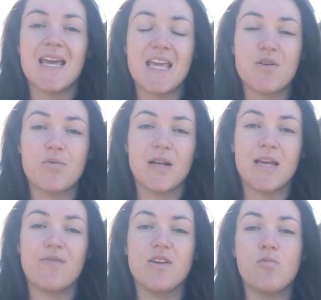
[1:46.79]

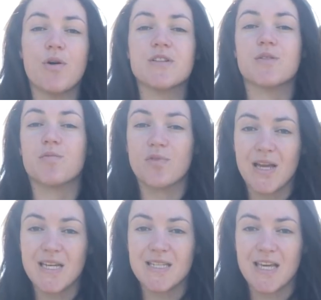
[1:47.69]
Equally, if you want to
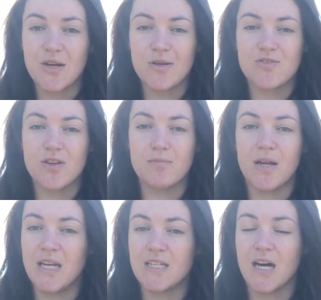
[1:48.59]
read the Equestrian
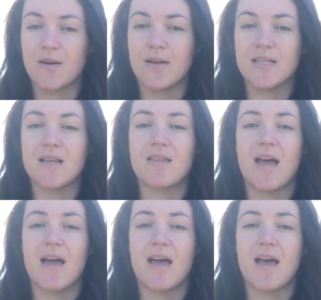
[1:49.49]
Money Diaries,